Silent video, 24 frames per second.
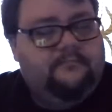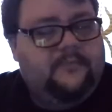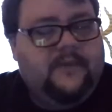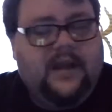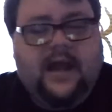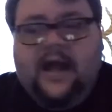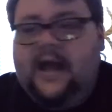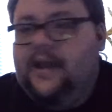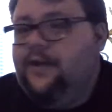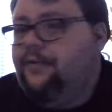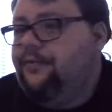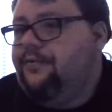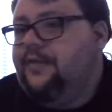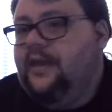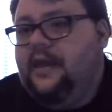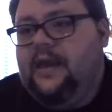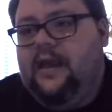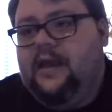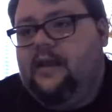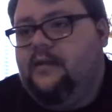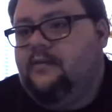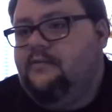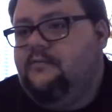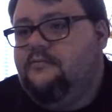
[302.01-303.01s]
I don't think
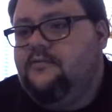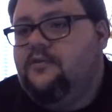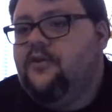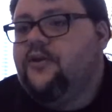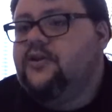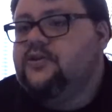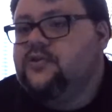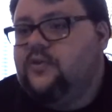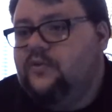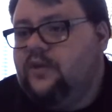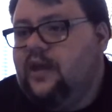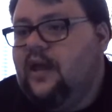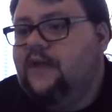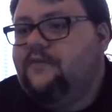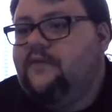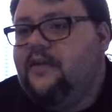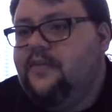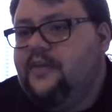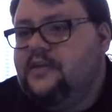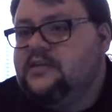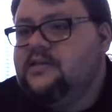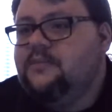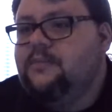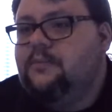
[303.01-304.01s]
he took his own life. I
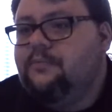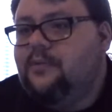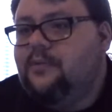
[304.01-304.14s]
think someone